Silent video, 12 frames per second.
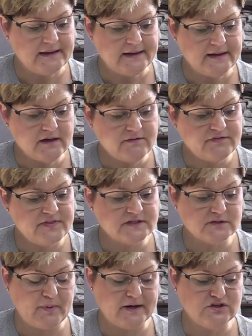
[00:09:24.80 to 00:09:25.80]
If
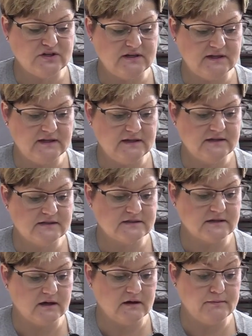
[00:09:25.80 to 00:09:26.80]
this patient is
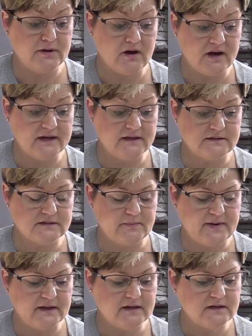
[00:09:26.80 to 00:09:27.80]
not
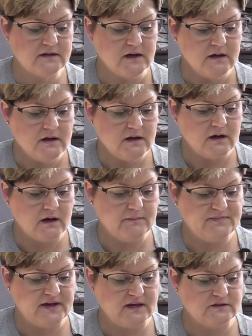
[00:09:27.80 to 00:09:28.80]
intubated,
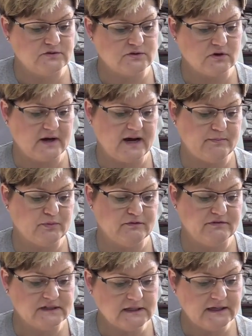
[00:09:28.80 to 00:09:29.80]
they can start
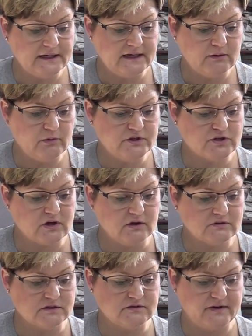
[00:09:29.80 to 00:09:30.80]
hyperventilating, which
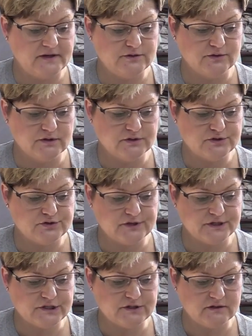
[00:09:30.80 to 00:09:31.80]
causes
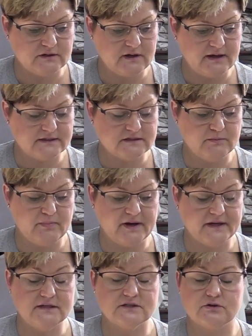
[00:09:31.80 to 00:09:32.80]
vasoconstriction as the
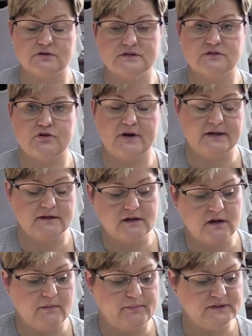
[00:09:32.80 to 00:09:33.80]
body starts trying to
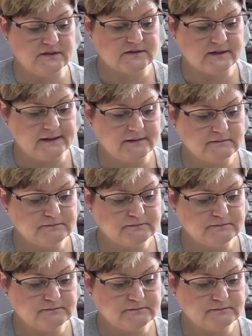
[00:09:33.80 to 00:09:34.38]
compensate.